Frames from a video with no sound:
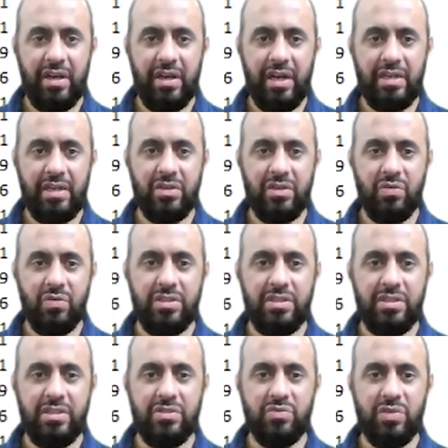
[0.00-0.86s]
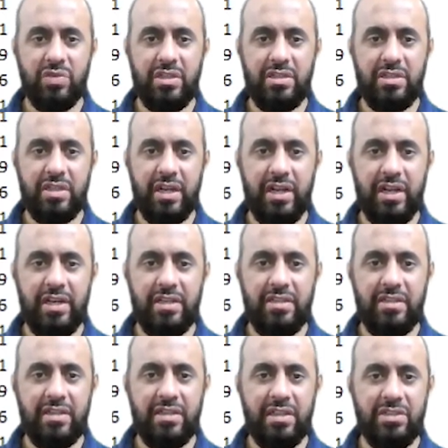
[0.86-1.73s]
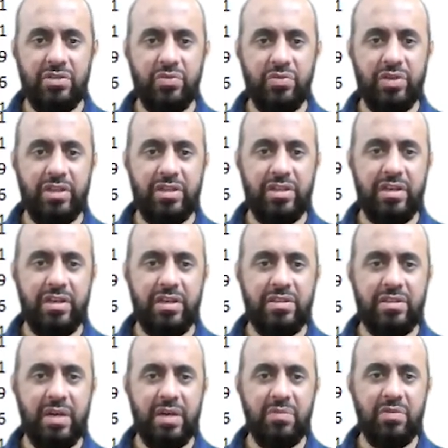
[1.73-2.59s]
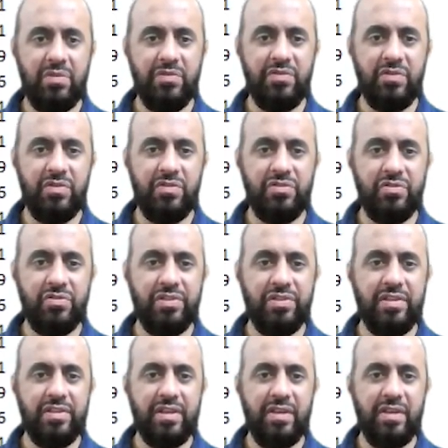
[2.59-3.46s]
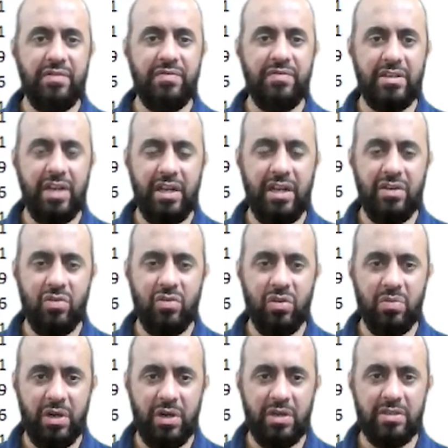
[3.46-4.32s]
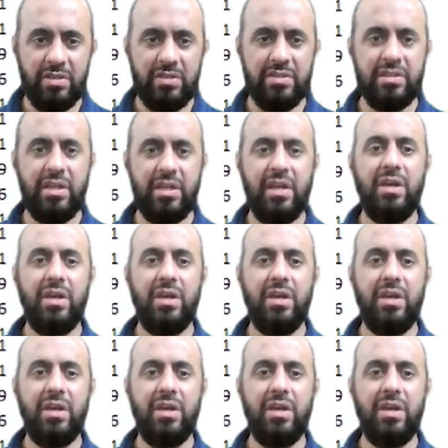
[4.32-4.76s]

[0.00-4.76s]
and the quizzes were designed in such a way that some of those quizzes have 10 total marks,